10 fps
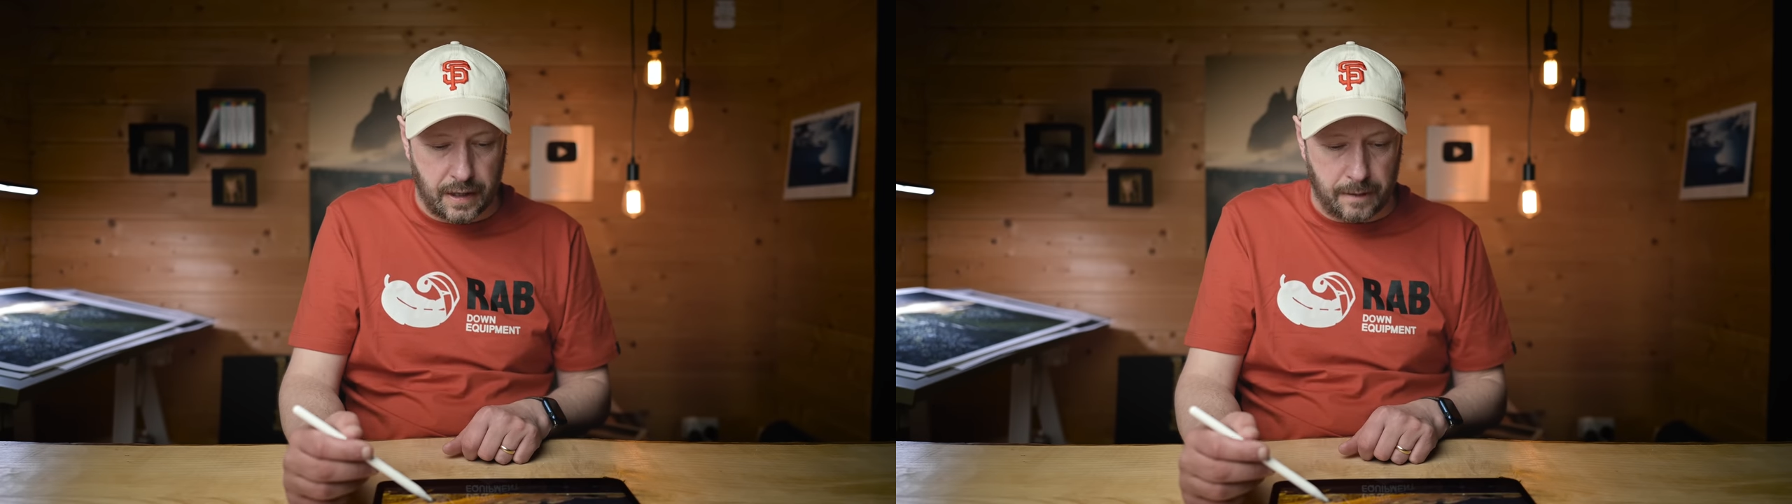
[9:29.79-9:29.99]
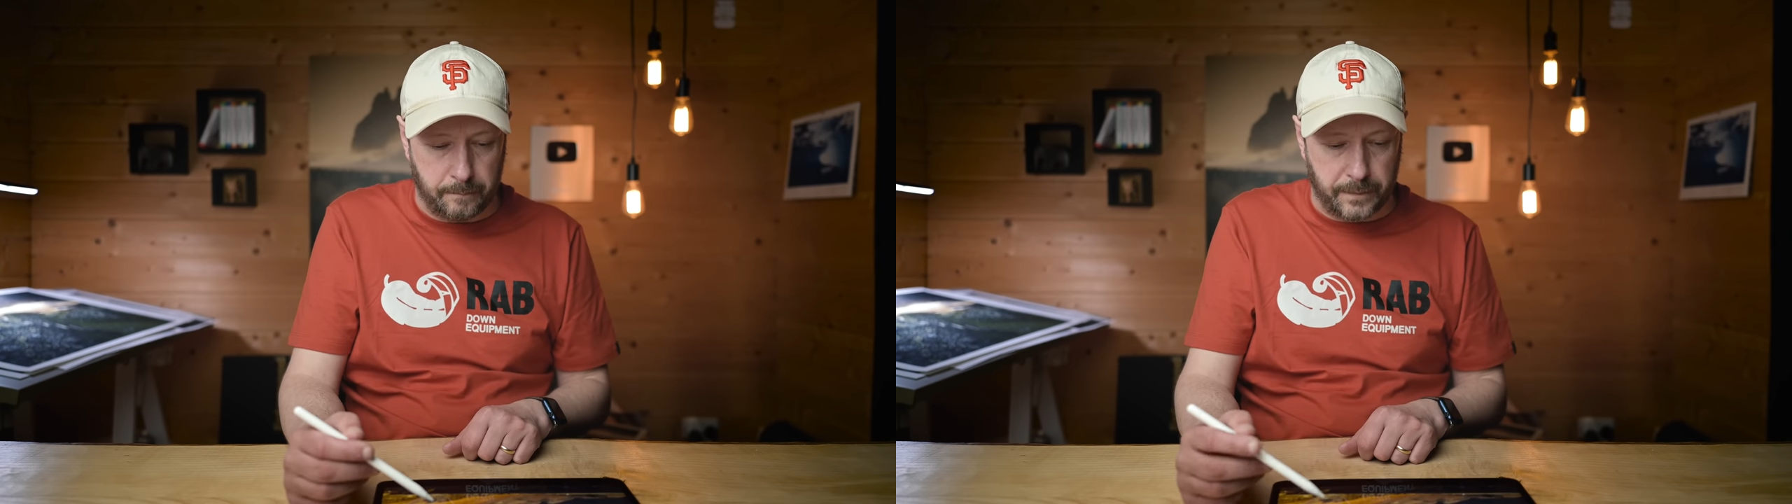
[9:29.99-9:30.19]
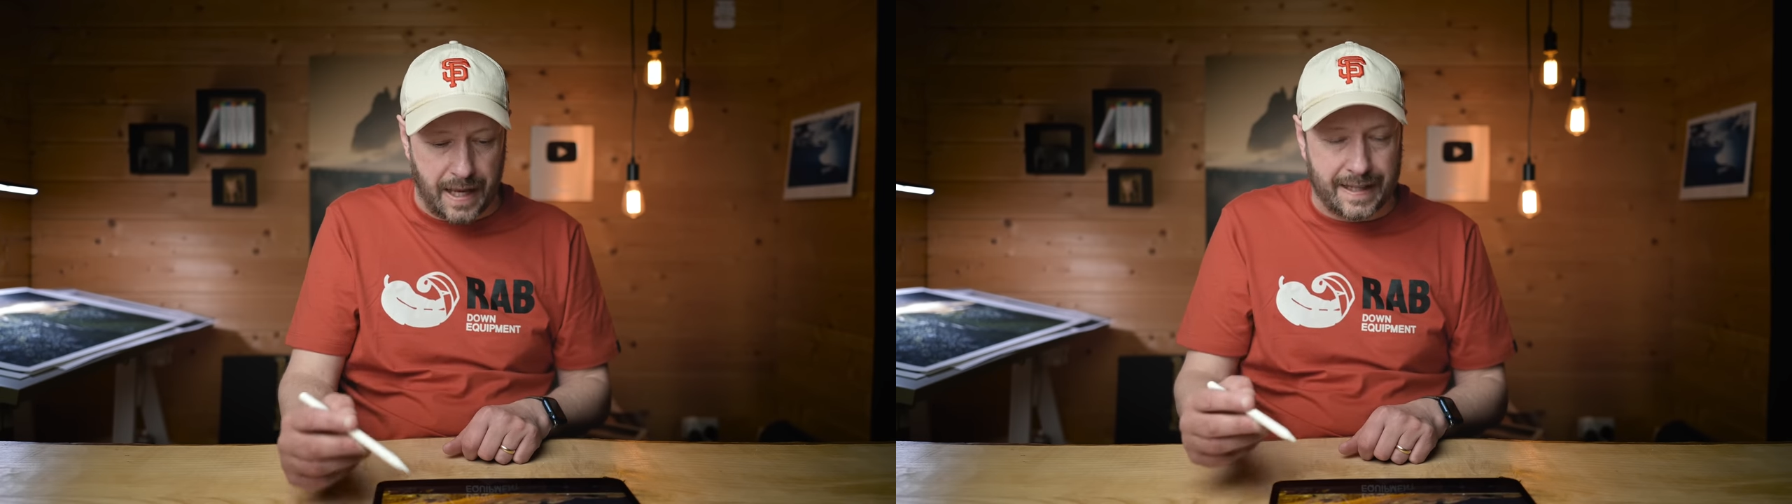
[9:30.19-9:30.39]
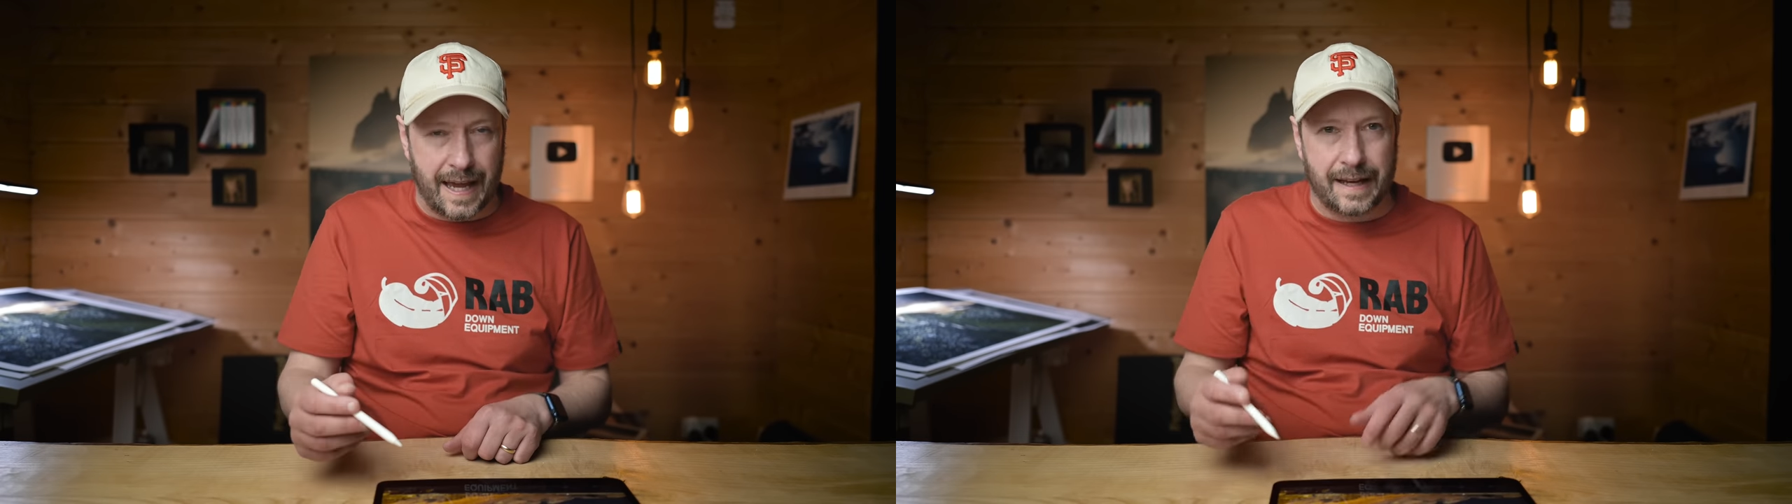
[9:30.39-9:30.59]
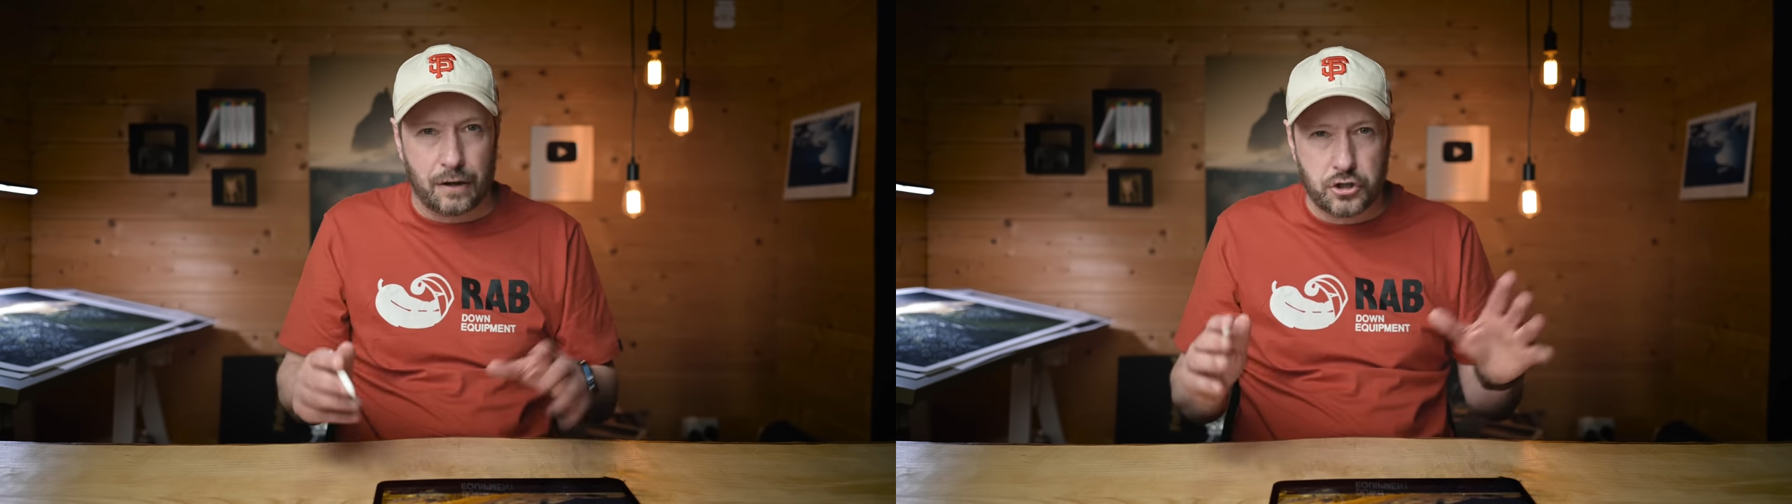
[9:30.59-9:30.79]

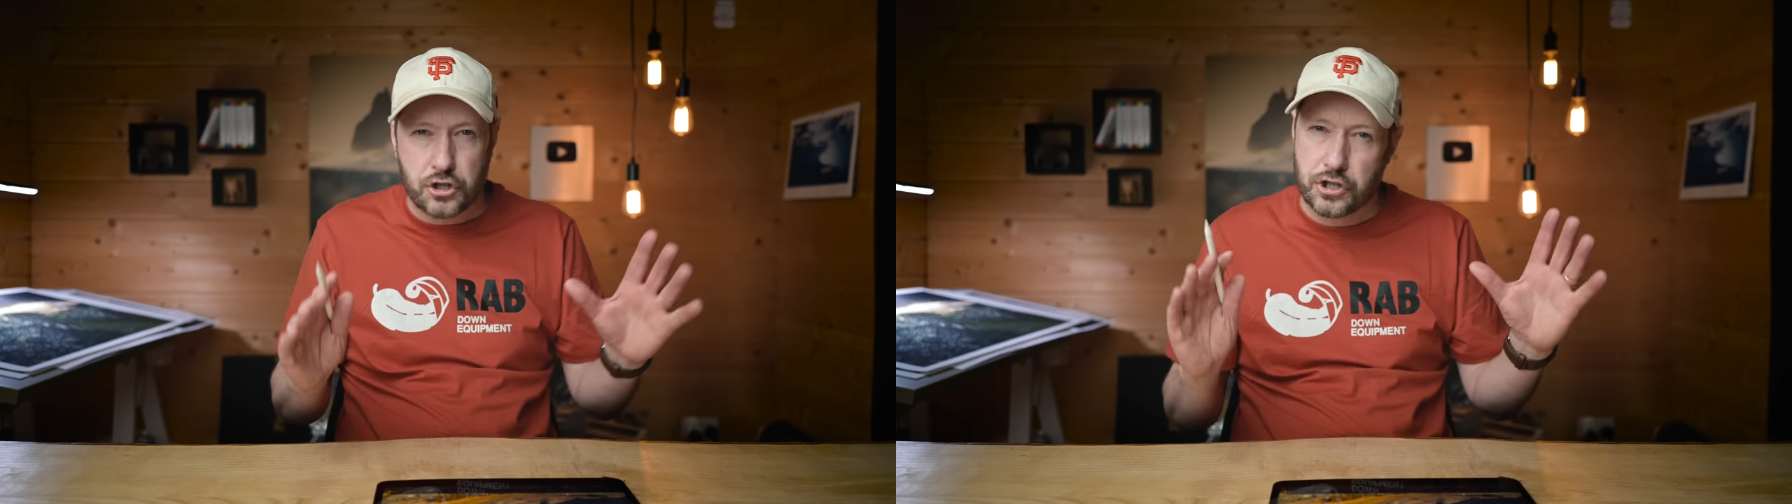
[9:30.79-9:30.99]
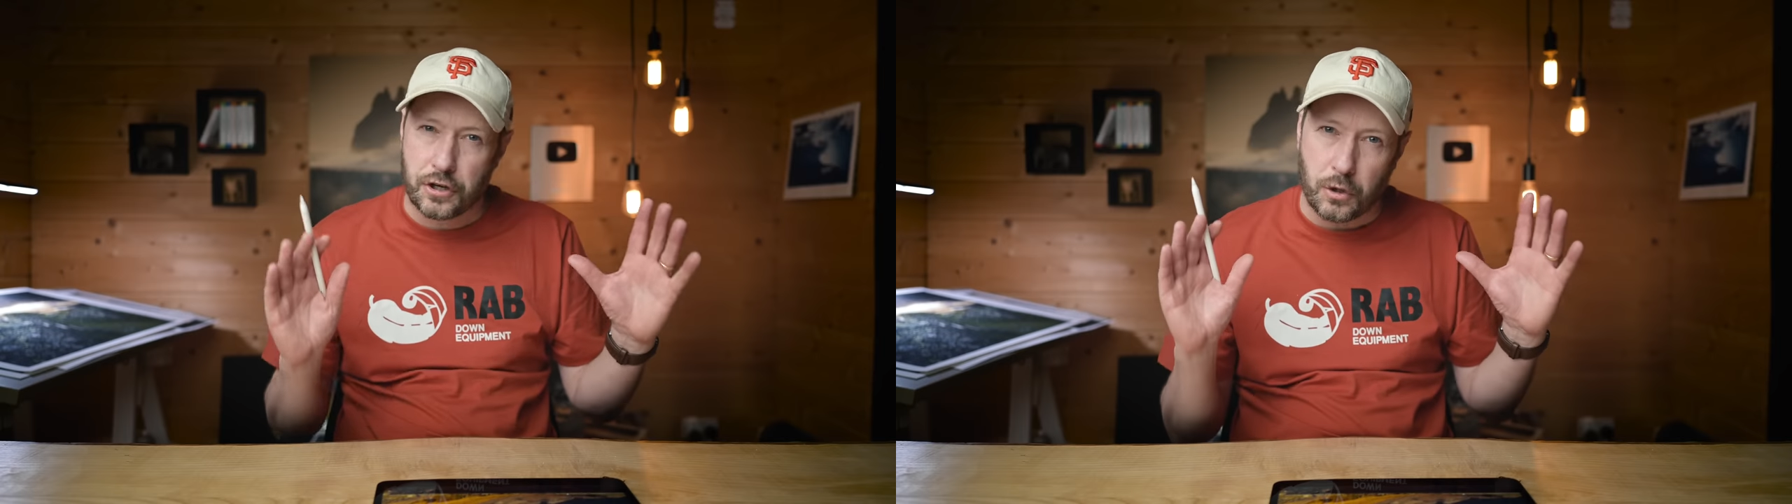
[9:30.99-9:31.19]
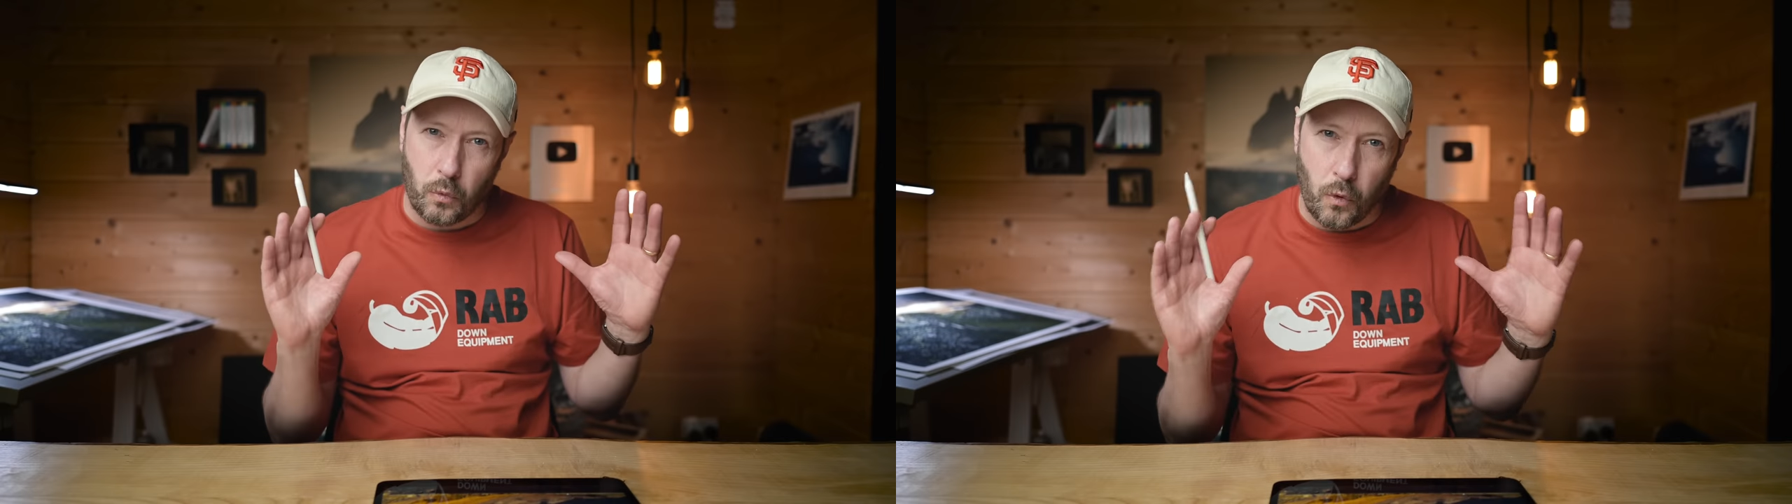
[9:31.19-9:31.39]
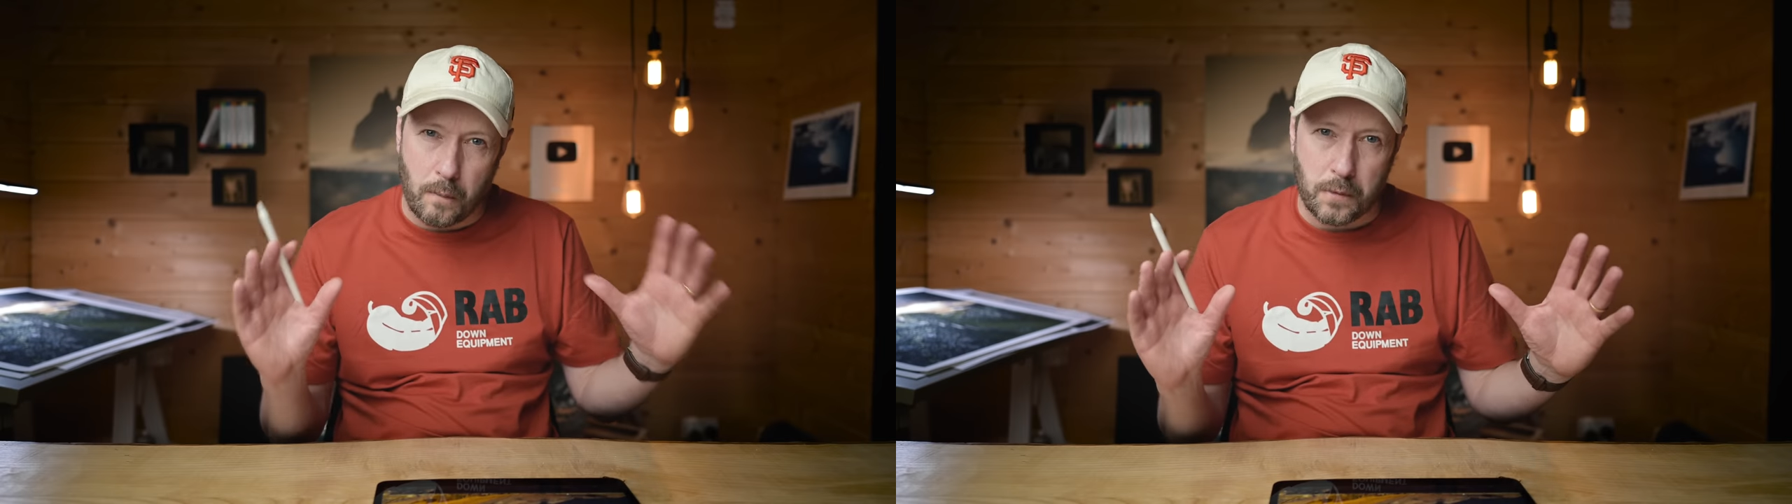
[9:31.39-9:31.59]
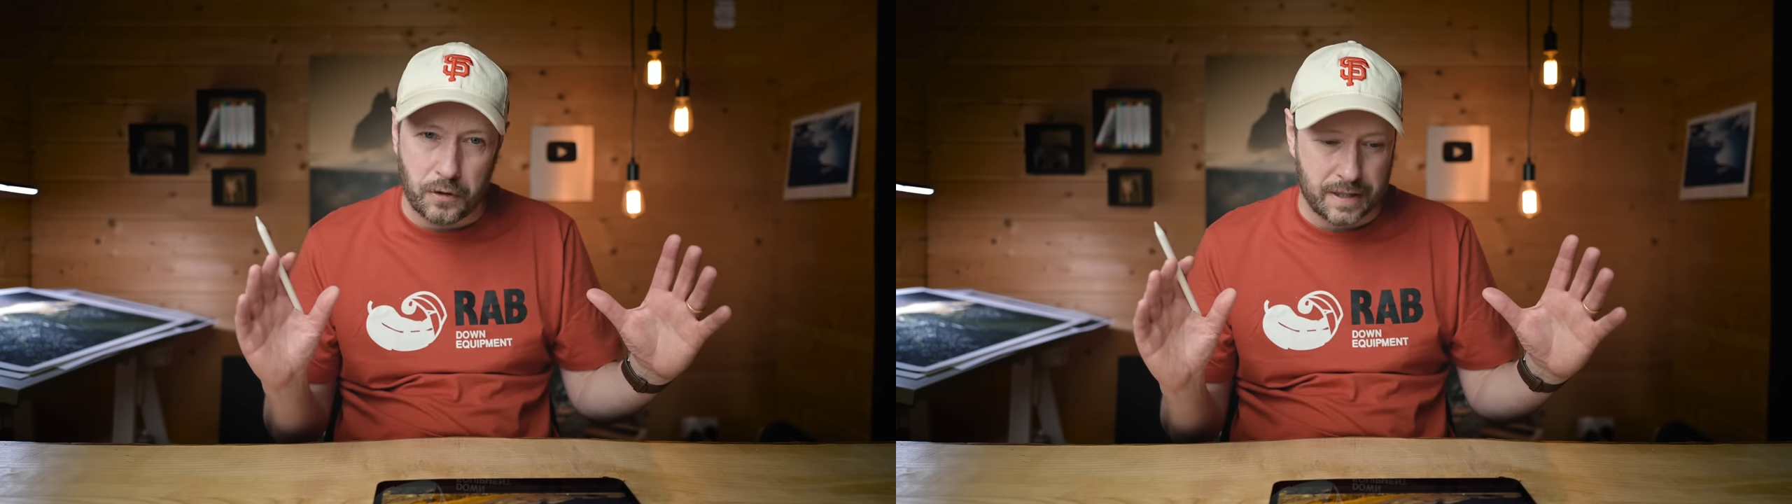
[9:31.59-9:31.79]
Again, I'll just show you
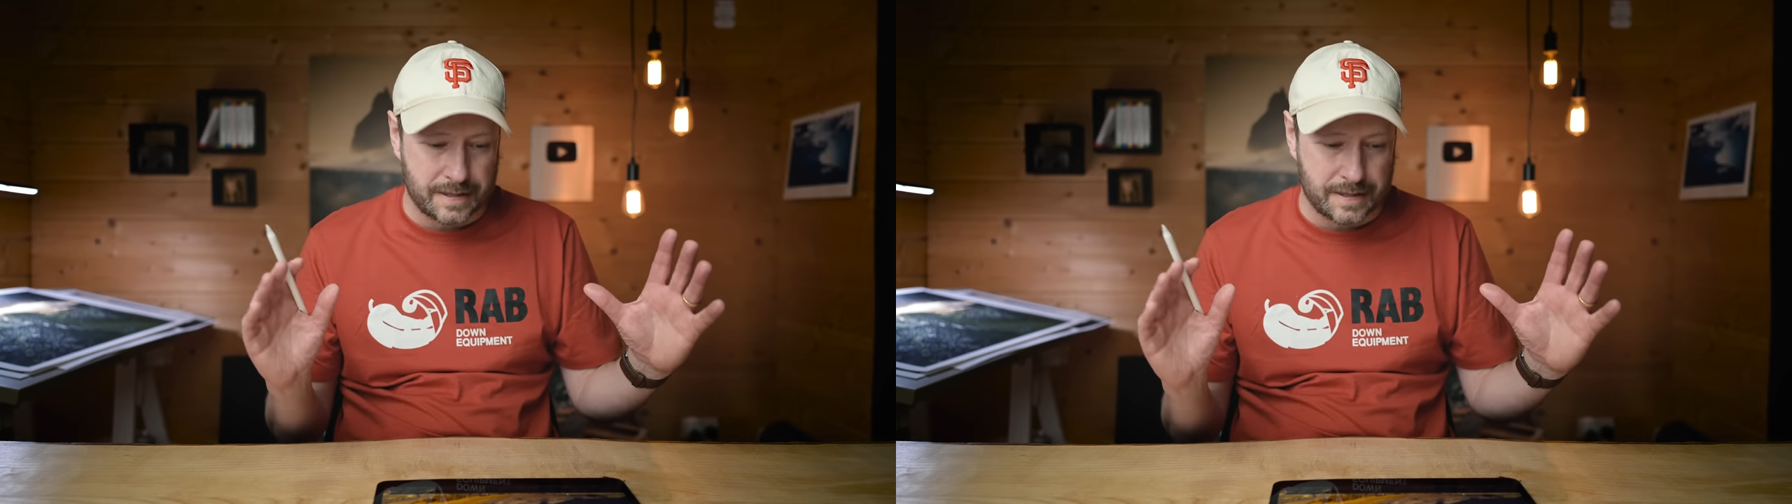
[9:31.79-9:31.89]
one more